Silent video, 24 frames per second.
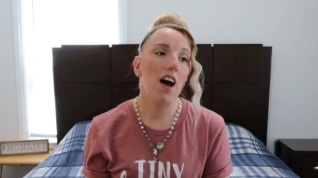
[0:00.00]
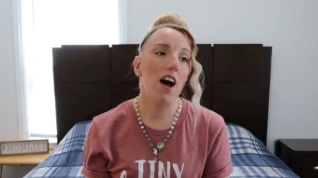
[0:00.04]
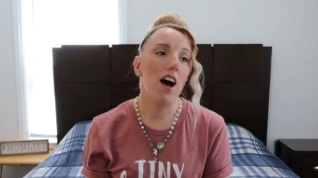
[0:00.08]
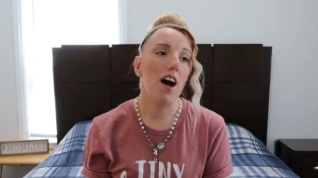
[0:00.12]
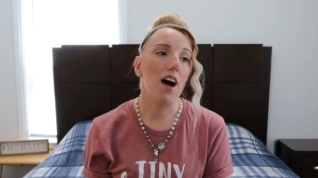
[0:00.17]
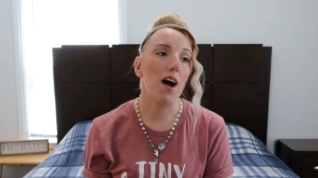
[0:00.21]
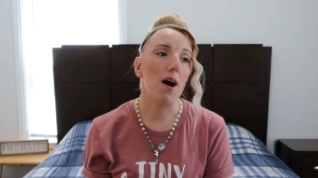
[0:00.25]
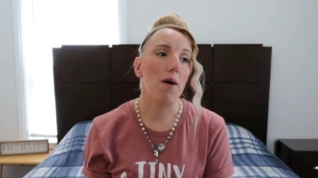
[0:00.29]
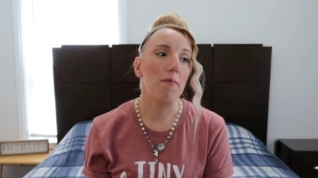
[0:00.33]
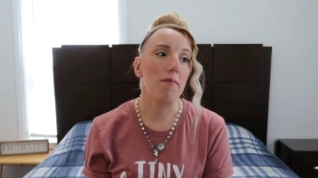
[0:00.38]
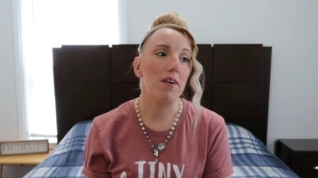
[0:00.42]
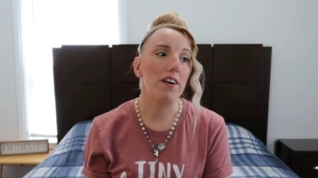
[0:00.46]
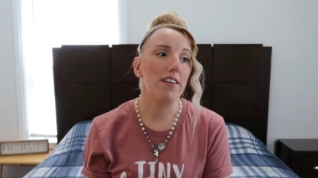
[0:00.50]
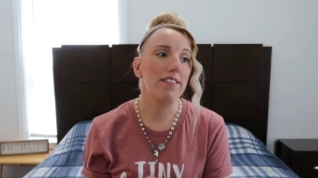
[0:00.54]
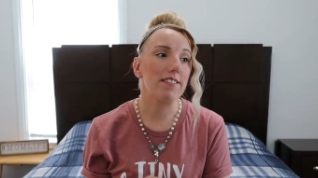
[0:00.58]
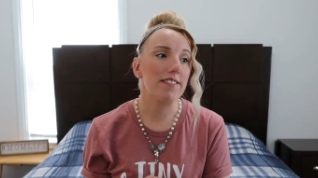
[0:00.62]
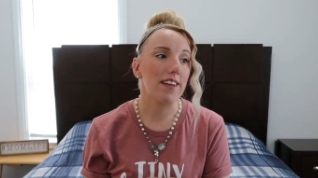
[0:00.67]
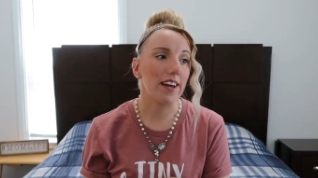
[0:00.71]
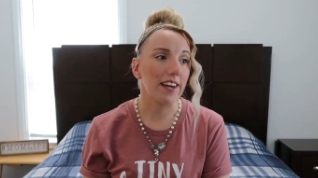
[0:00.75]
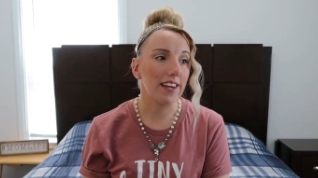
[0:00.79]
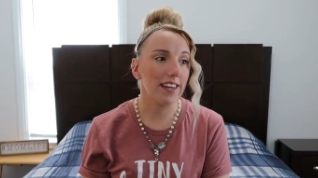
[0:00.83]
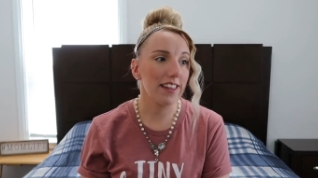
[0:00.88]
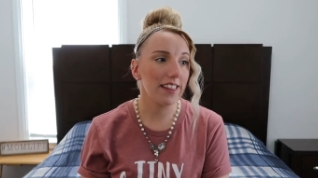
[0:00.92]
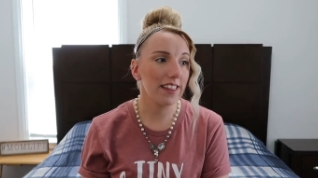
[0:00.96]
Um, a
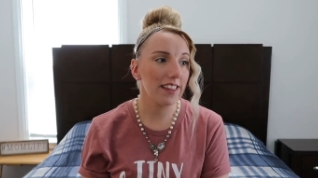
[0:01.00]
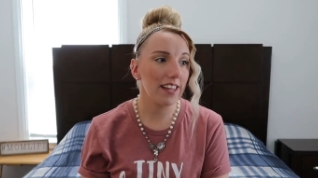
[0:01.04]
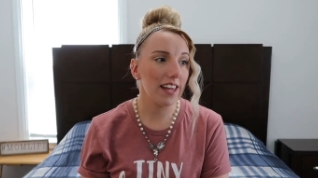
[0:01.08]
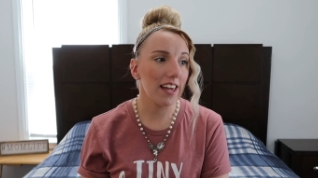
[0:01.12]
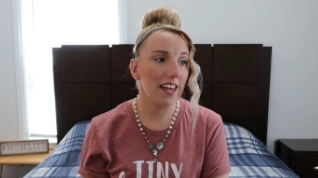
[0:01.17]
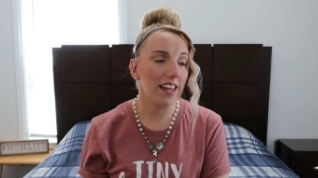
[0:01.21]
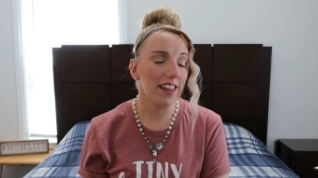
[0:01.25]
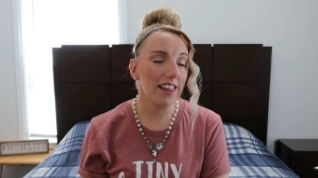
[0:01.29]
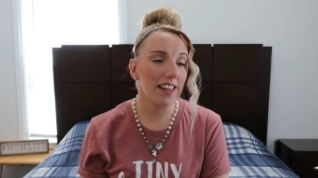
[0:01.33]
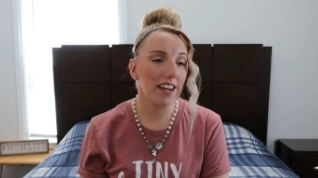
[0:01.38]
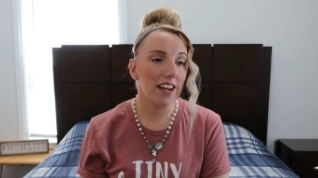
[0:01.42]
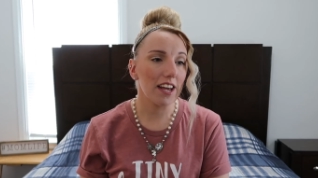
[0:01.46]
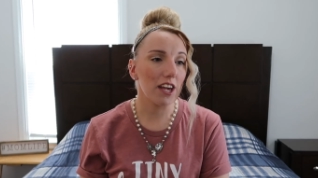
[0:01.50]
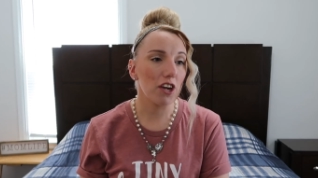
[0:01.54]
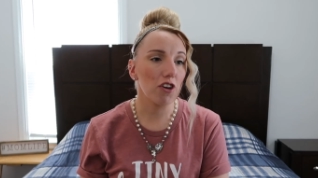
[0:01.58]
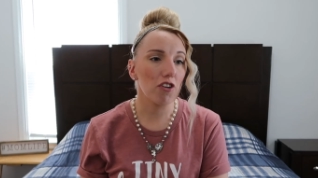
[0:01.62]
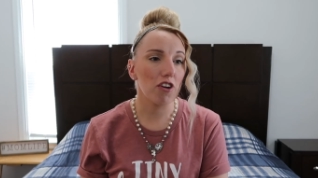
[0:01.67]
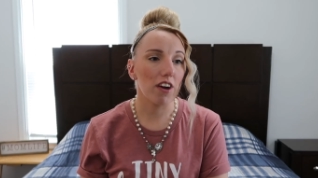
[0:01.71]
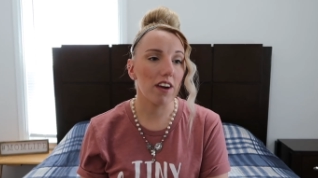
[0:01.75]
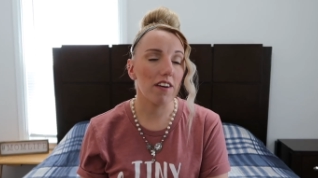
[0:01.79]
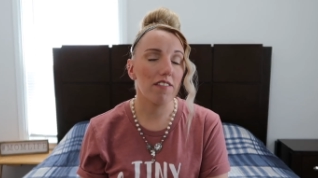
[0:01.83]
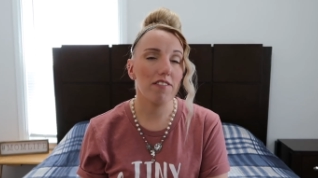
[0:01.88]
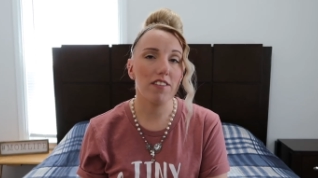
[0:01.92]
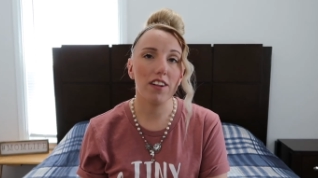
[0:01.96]
second thing that I
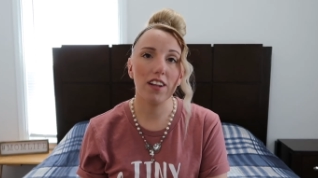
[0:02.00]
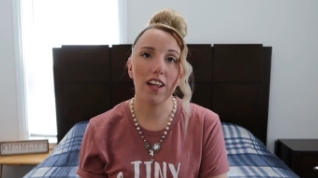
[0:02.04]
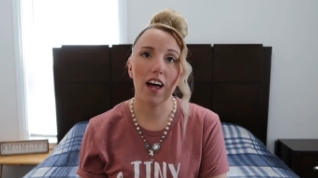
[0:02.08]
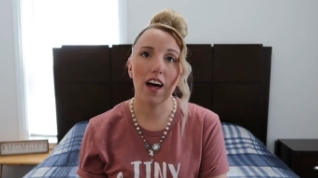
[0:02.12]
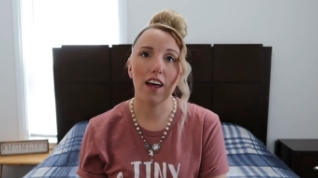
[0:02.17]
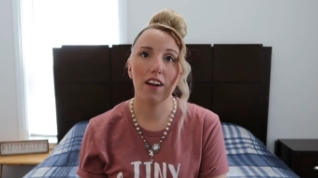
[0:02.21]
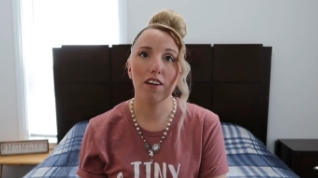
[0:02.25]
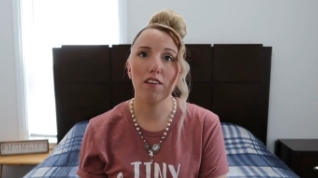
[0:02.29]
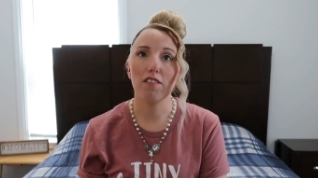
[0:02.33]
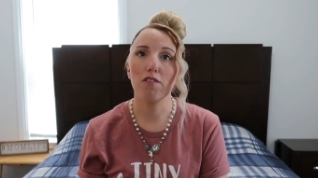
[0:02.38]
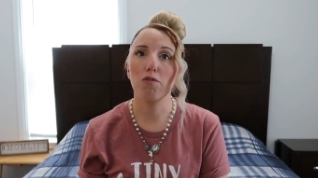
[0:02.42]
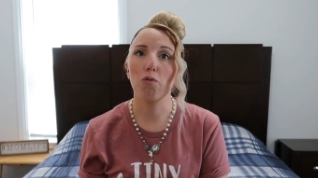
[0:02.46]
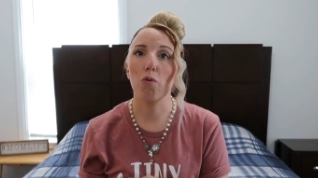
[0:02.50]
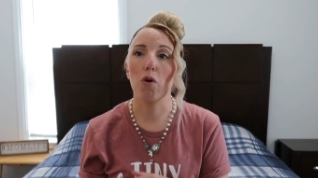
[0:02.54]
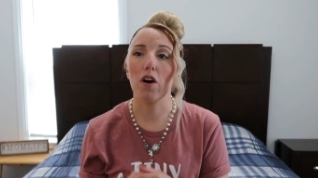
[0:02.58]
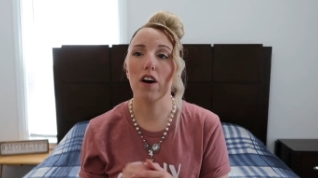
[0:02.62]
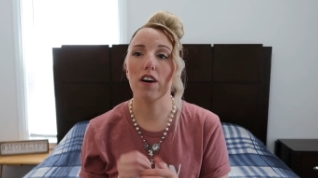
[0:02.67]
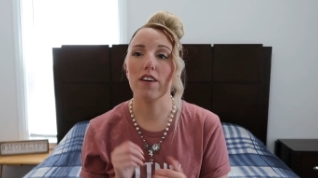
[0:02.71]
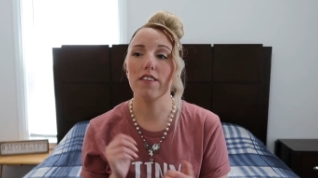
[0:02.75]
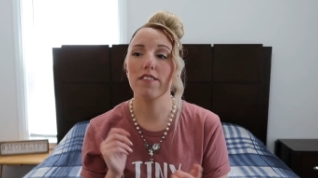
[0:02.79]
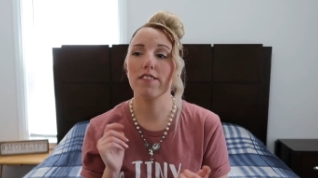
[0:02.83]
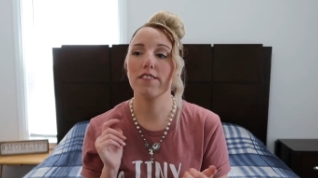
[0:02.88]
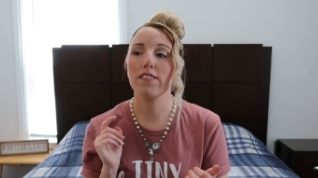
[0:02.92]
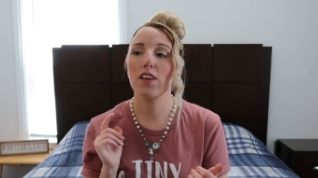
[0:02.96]
craved a lot of
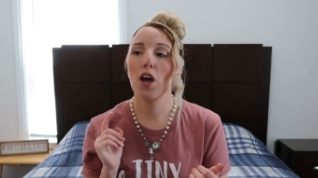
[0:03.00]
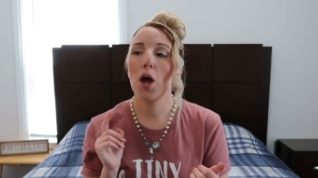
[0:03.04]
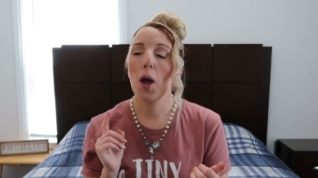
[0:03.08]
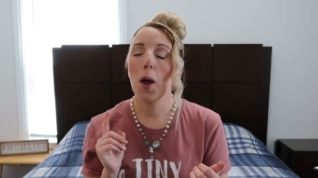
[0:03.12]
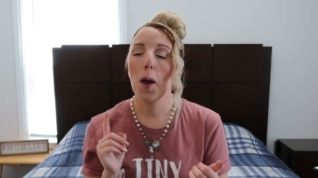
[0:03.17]
was